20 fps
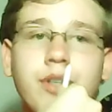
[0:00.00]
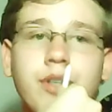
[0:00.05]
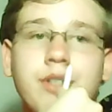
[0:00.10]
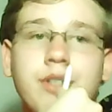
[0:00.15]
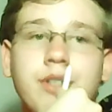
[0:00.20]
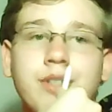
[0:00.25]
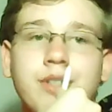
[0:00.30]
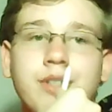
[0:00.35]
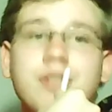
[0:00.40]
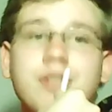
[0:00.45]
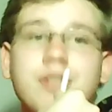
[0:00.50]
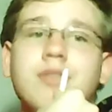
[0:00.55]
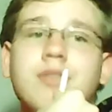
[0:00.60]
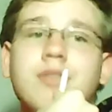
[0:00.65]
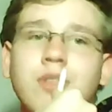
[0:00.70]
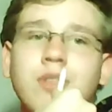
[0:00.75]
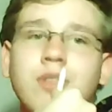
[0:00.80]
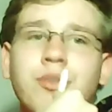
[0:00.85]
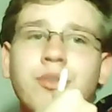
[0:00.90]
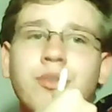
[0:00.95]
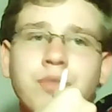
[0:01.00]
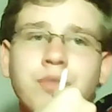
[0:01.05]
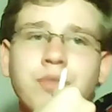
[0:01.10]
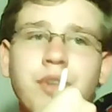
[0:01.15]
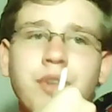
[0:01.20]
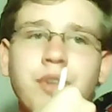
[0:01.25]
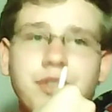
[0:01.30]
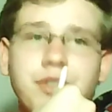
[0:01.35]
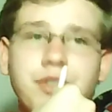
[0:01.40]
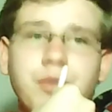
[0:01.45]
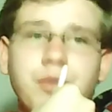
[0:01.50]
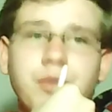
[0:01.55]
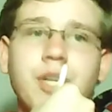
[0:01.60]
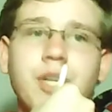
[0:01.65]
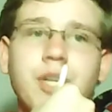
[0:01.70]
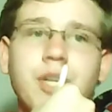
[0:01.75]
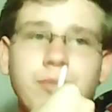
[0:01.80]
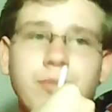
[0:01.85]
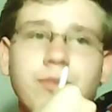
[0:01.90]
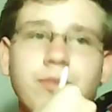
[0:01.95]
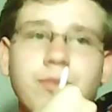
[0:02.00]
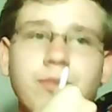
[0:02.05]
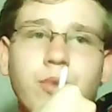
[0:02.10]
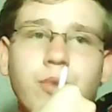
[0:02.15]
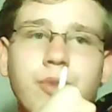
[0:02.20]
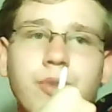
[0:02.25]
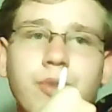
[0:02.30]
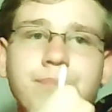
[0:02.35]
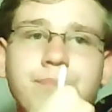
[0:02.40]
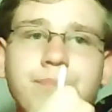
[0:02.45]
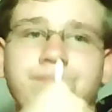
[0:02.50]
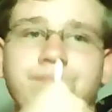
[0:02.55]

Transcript: because long vlogs are what I'm for.